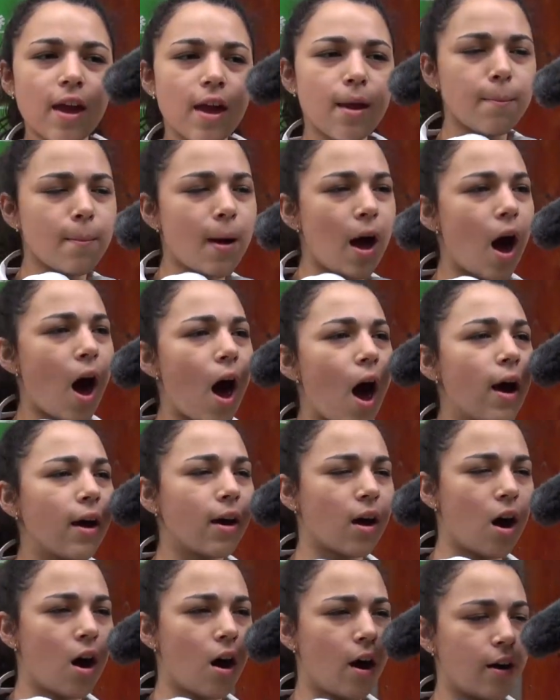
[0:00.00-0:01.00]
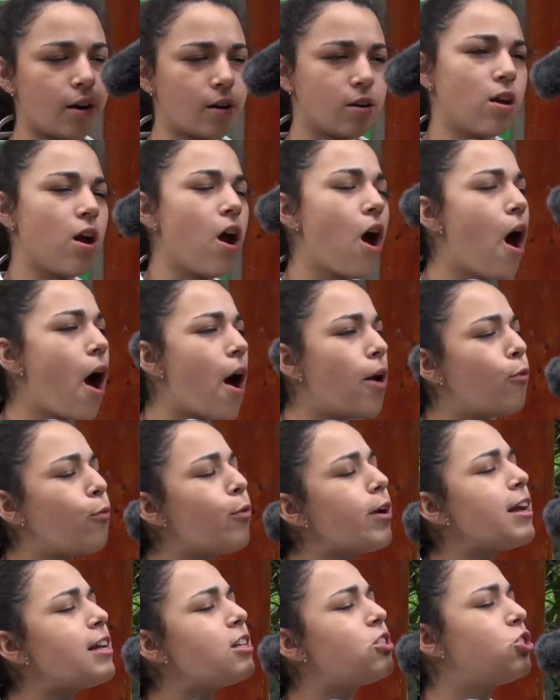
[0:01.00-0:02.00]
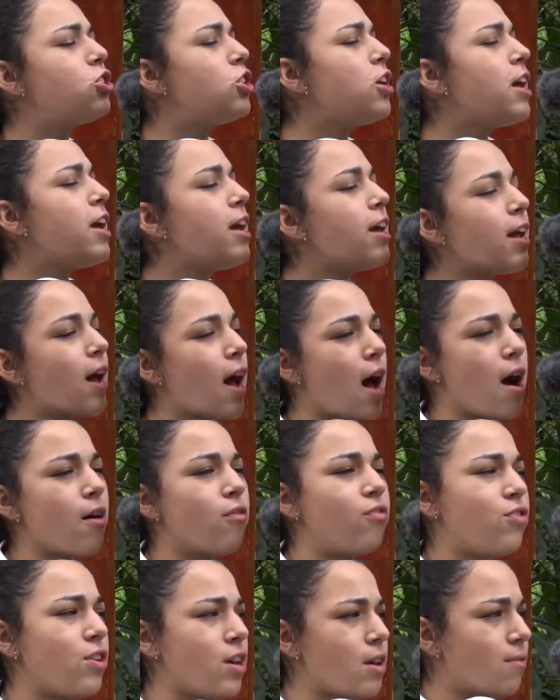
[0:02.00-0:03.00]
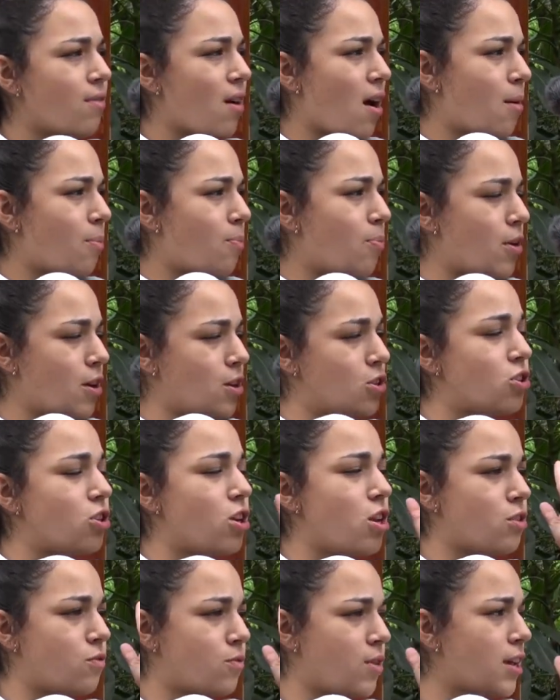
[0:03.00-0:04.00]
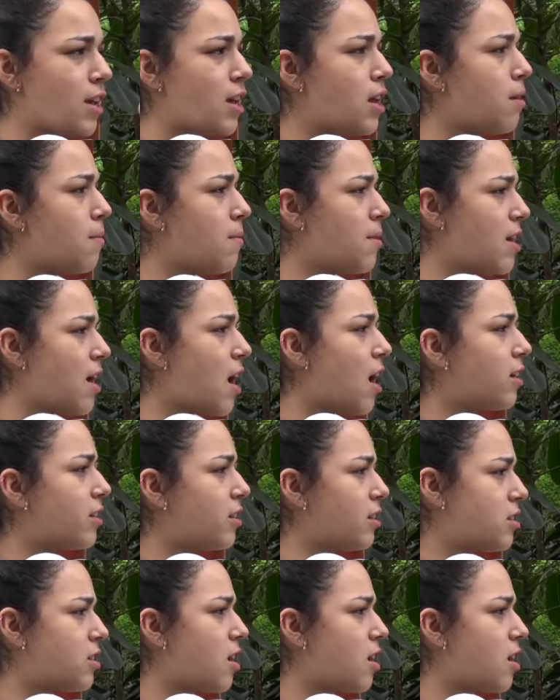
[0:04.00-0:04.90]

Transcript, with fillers: in my heart Reaching a fever, pitch and bringing me out the